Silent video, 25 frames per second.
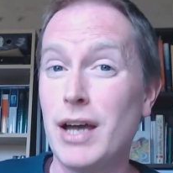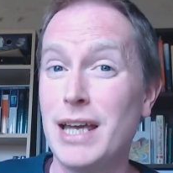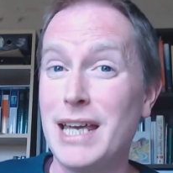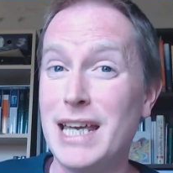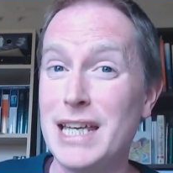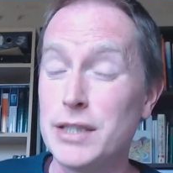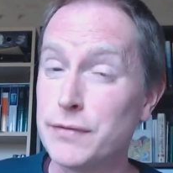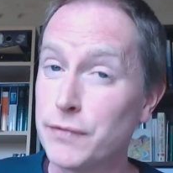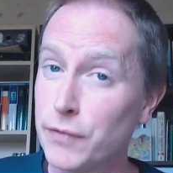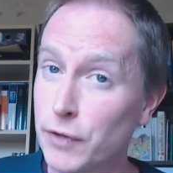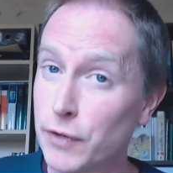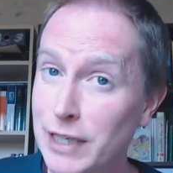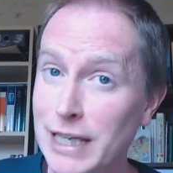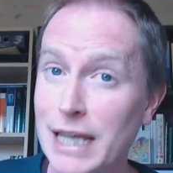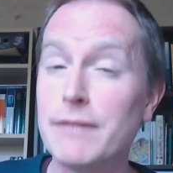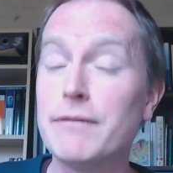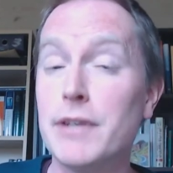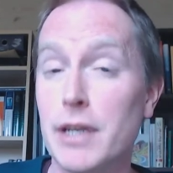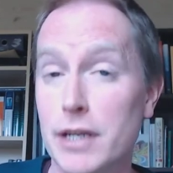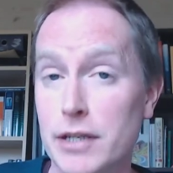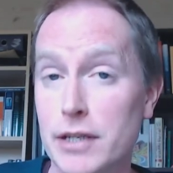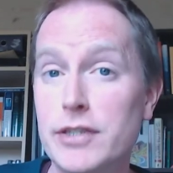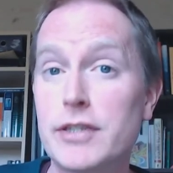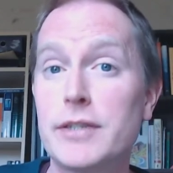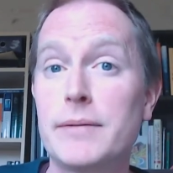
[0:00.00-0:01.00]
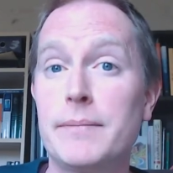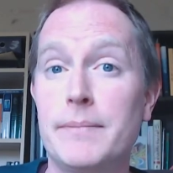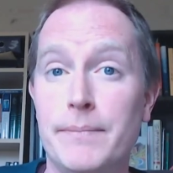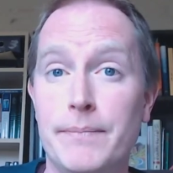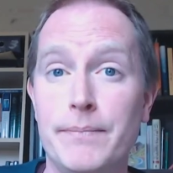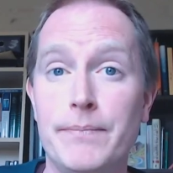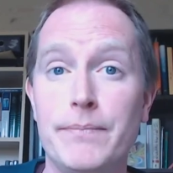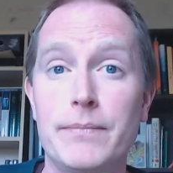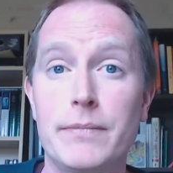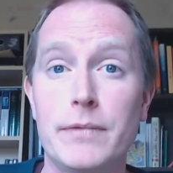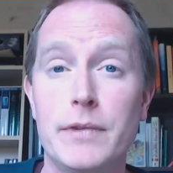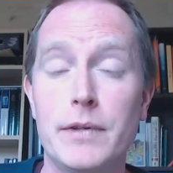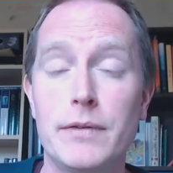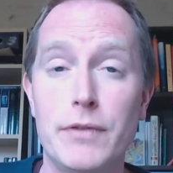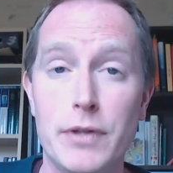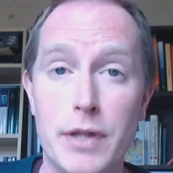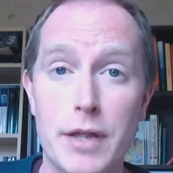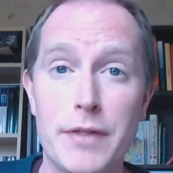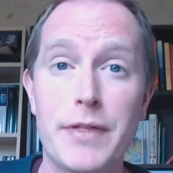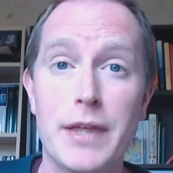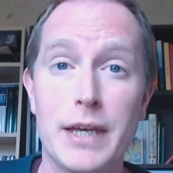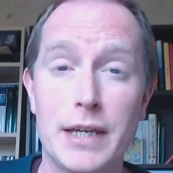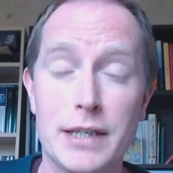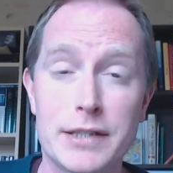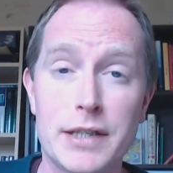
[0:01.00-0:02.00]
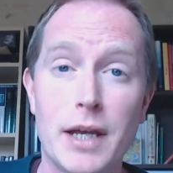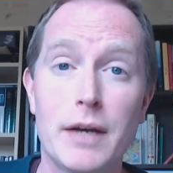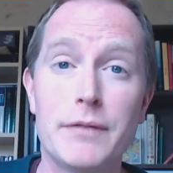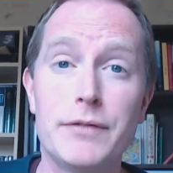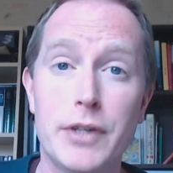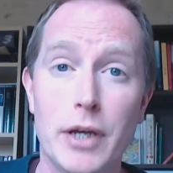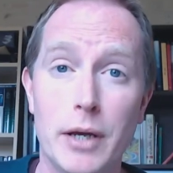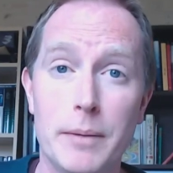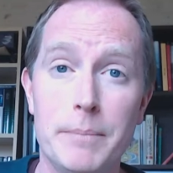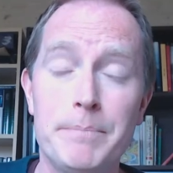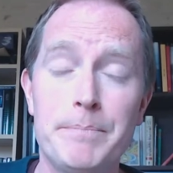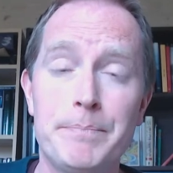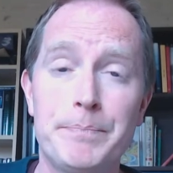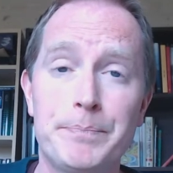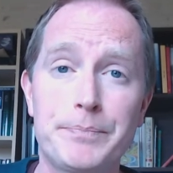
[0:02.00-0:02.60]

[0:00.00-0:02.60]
is forgiveness for the things I've done.